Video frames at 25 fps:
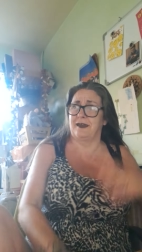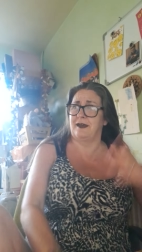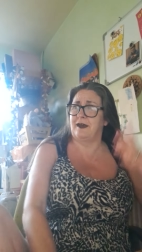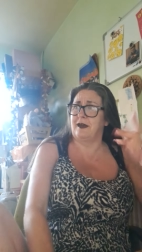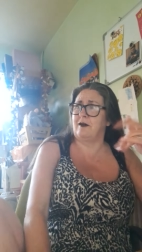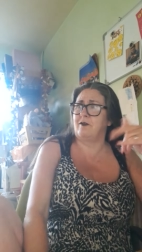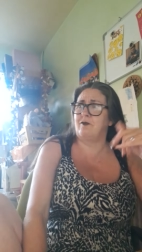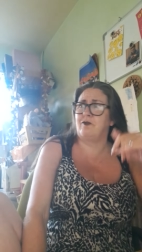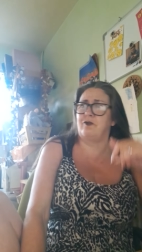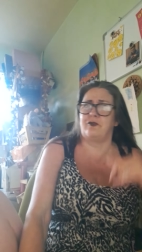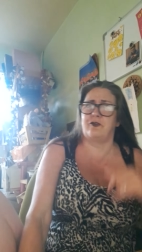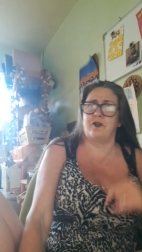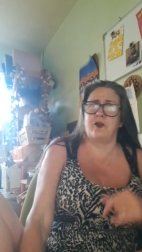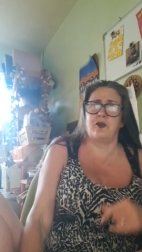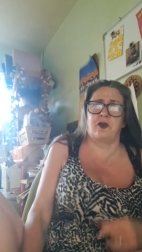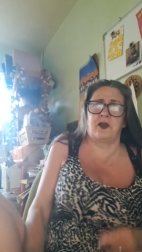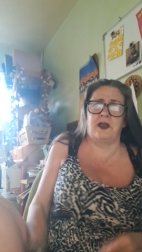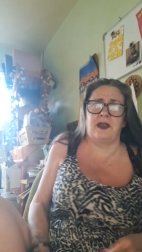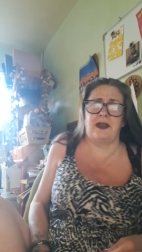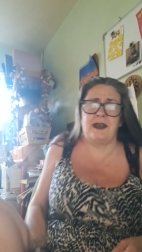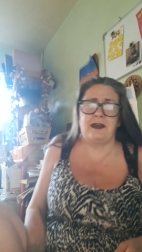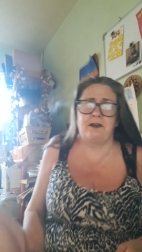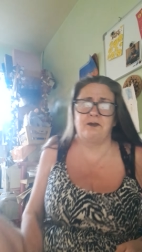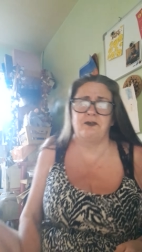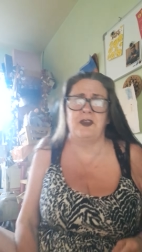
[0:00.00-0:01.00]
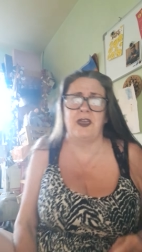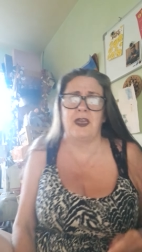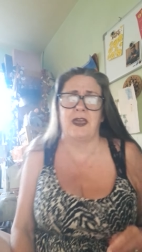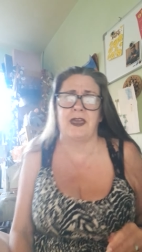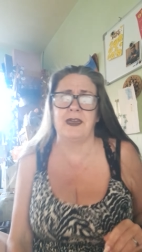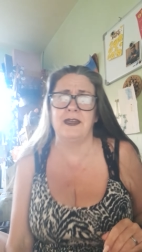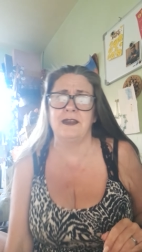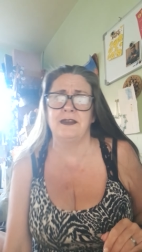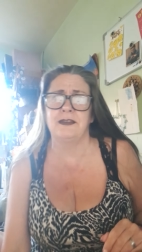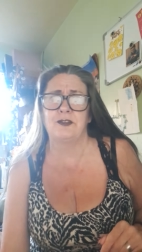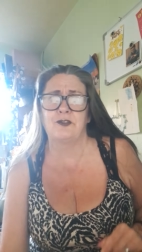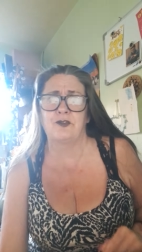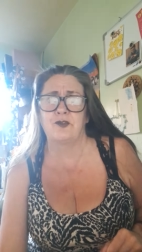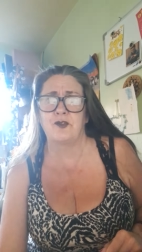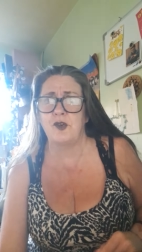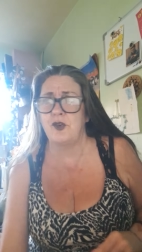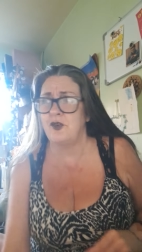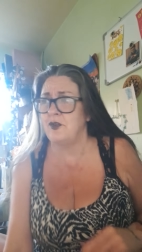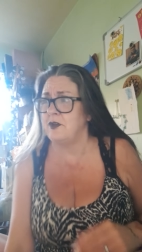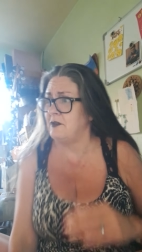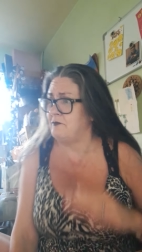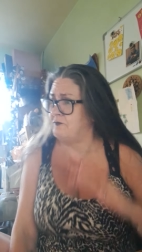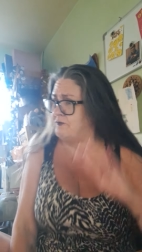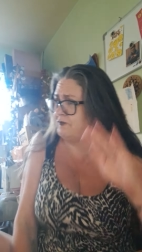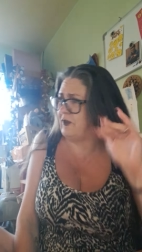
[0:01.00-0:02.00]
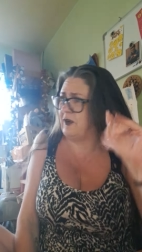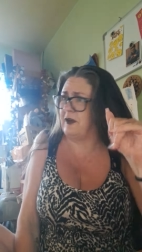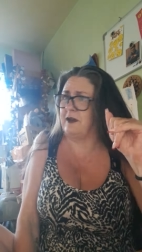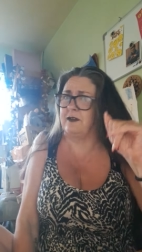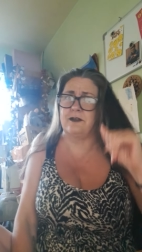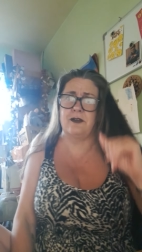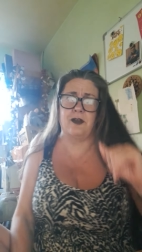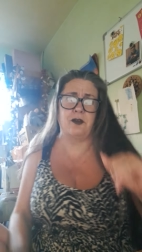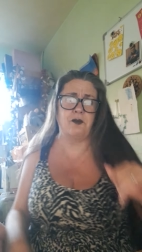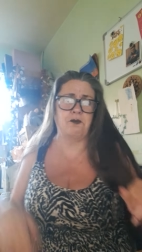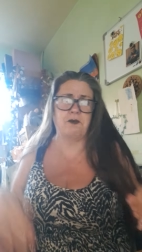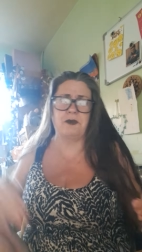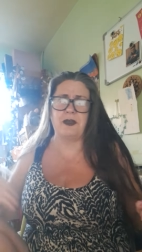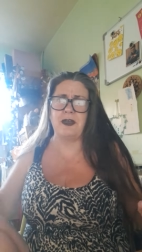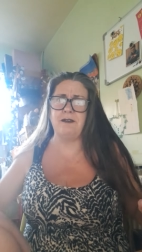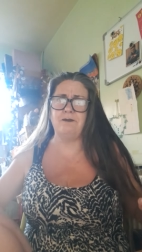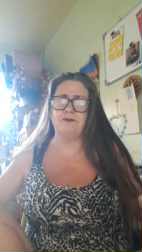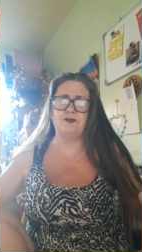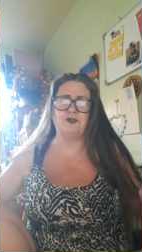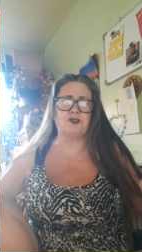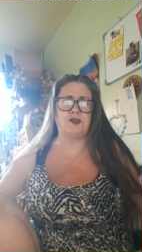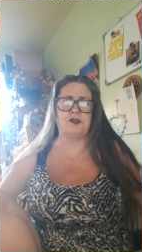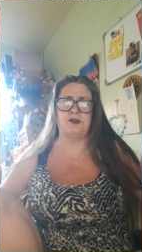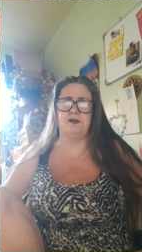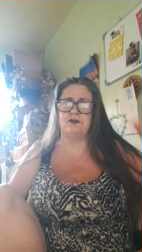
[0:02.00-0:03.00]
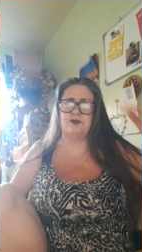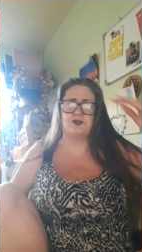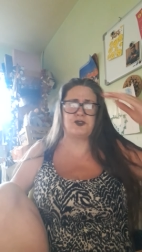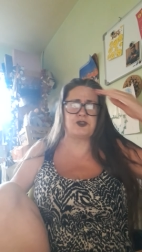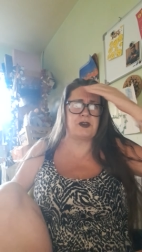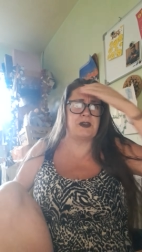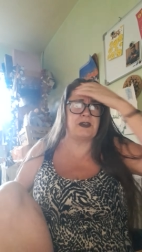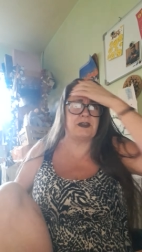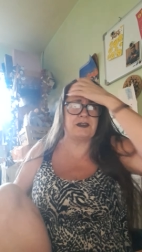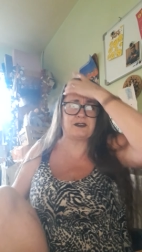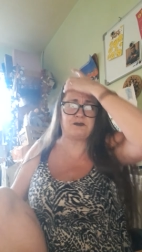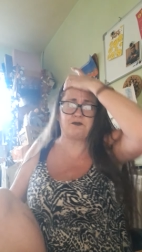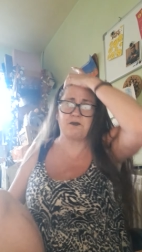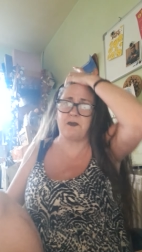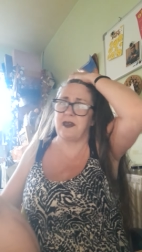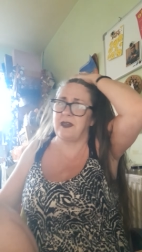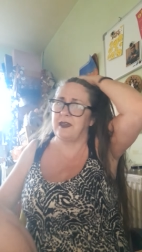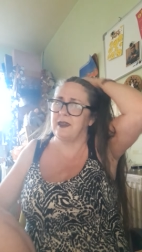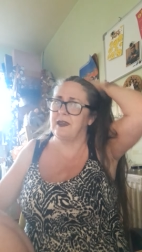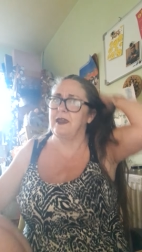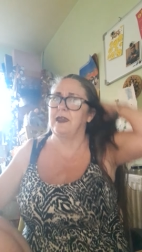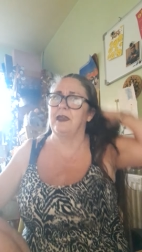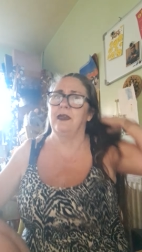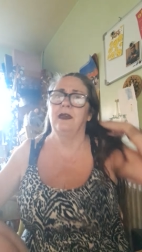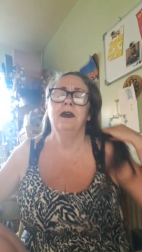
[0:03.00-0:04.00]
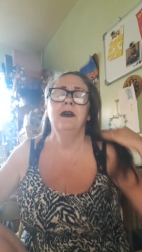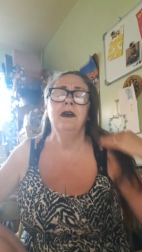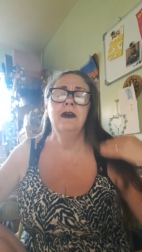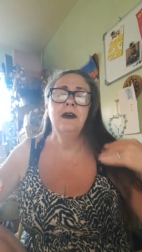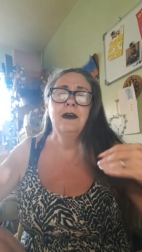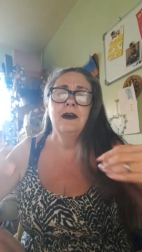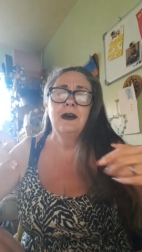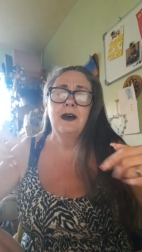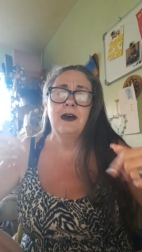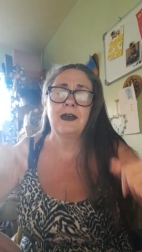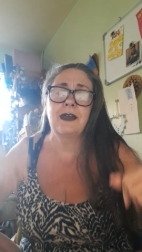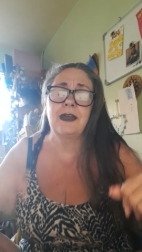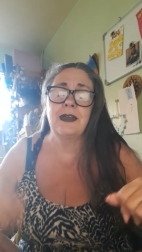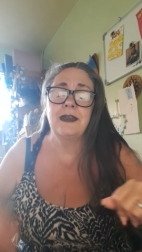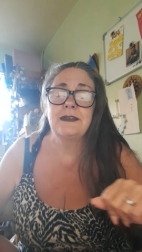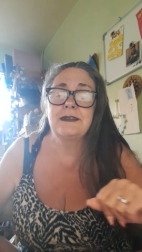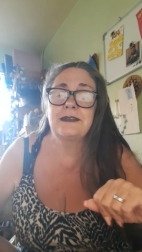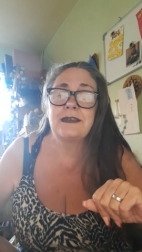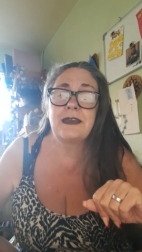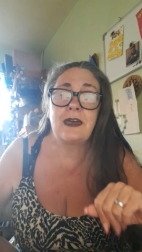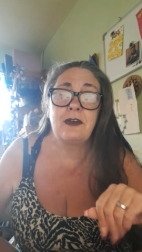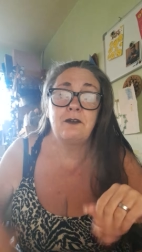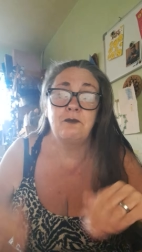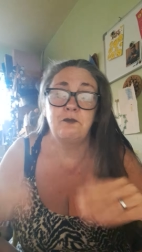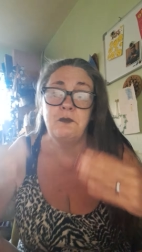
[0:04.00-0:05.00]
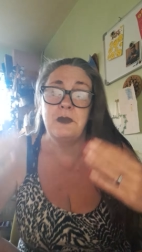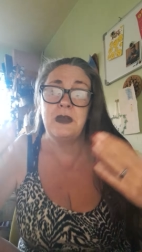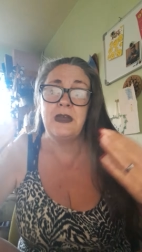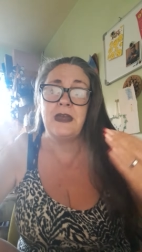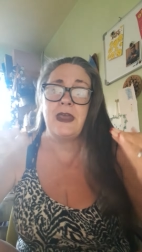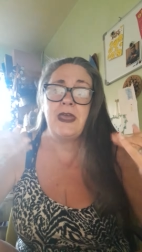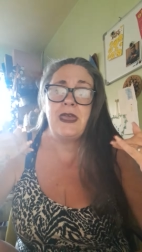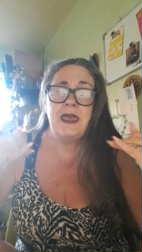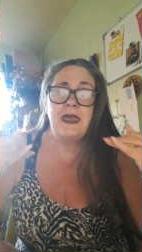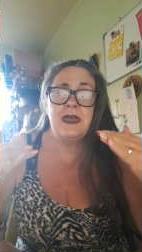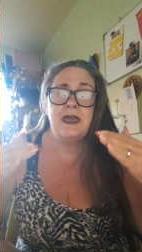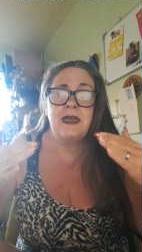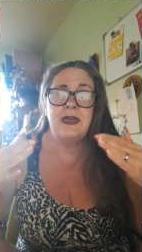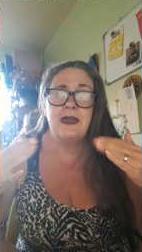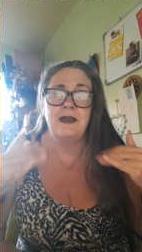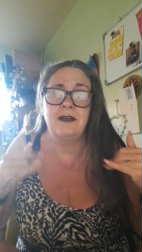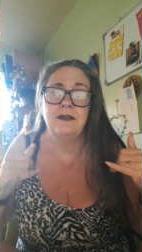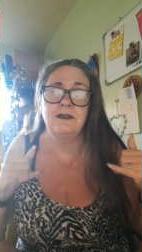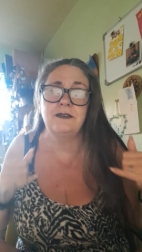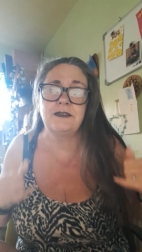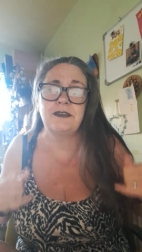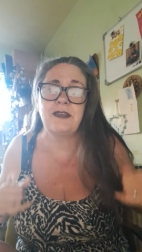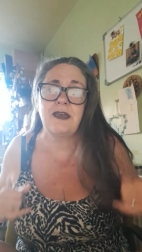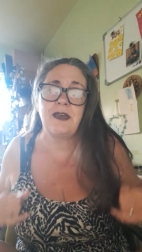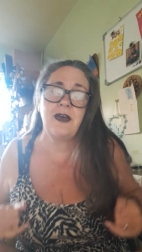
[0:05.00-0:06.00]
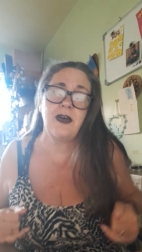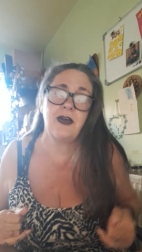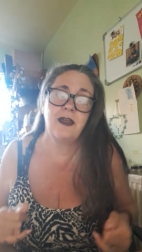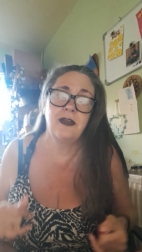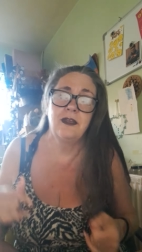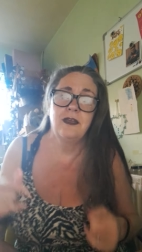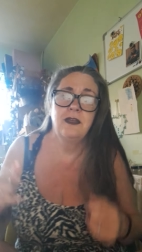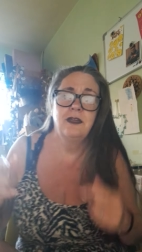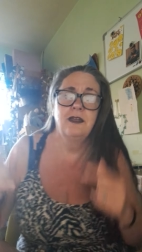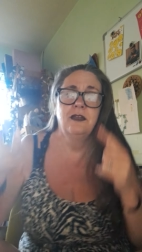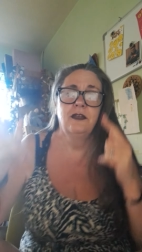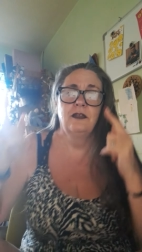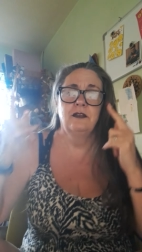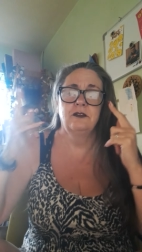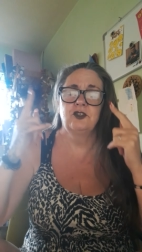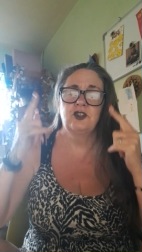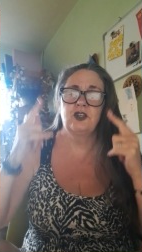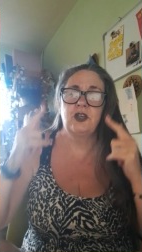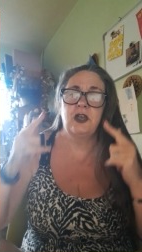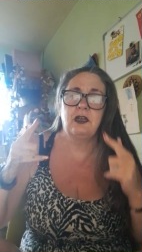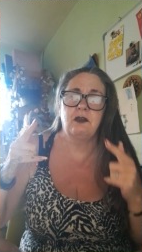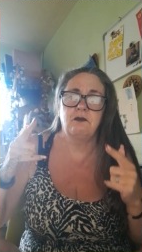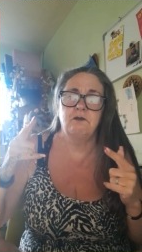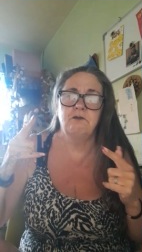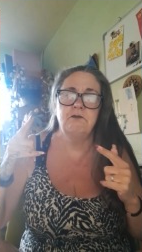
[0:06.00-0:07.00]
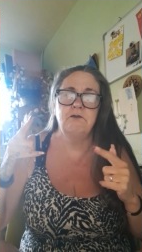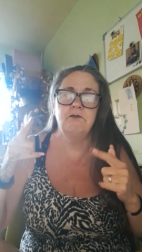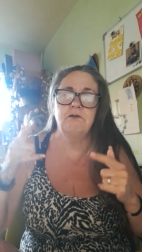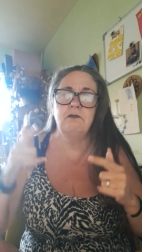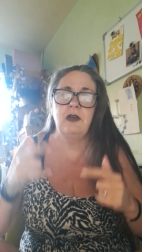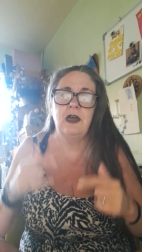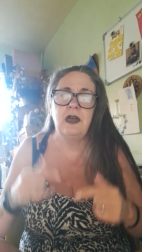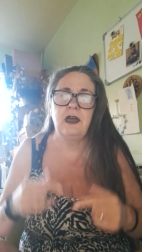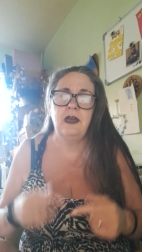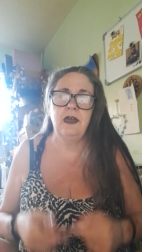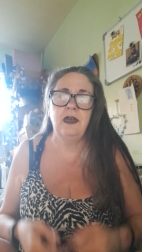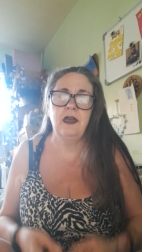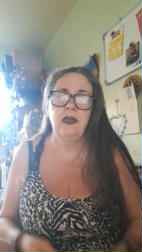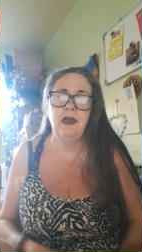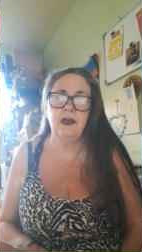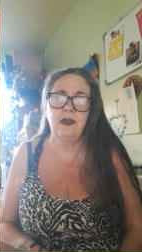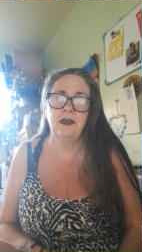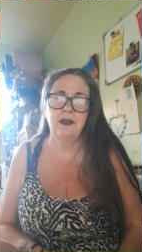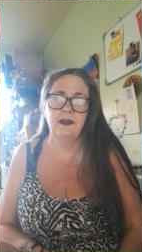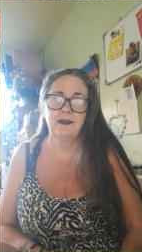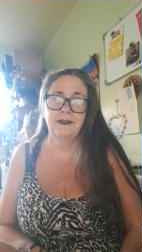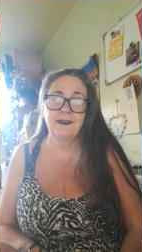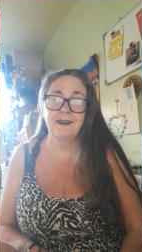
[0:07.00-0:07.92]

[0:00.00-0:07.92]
I'll fucking have your kids for it. I don't get two shits, mate. I get to have my nails done. Check my hair.